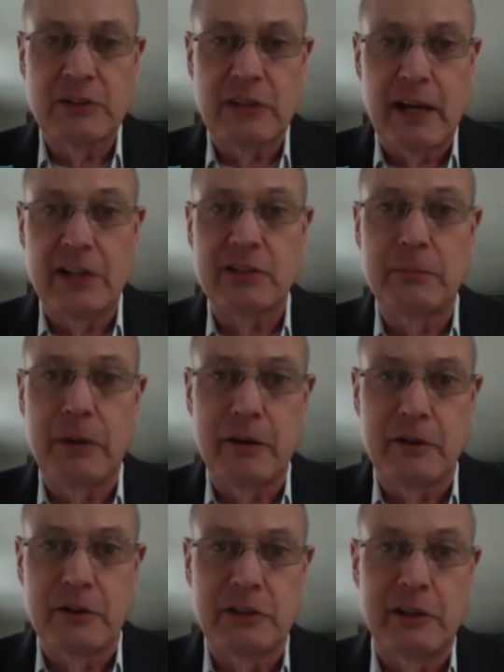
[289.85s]
allies and
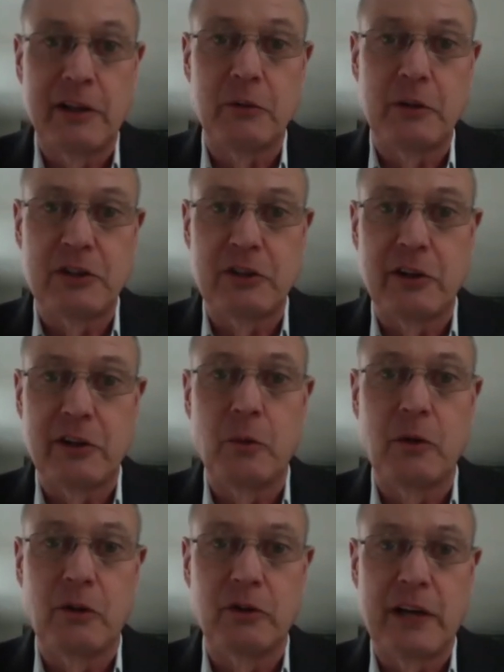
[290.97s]
partners and in the region and the
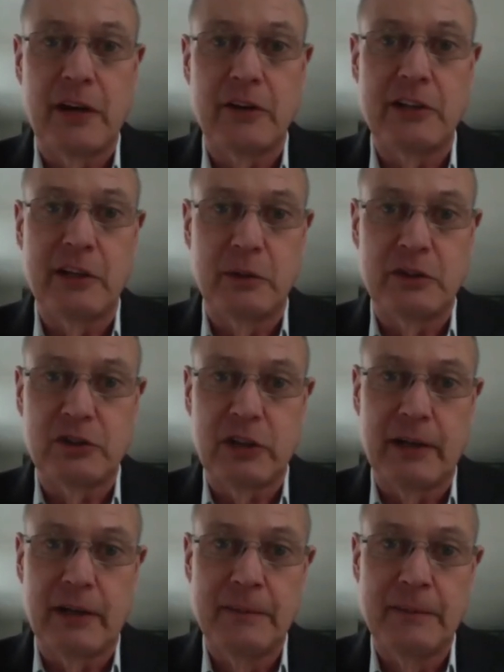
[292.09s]
world on how to deal with China.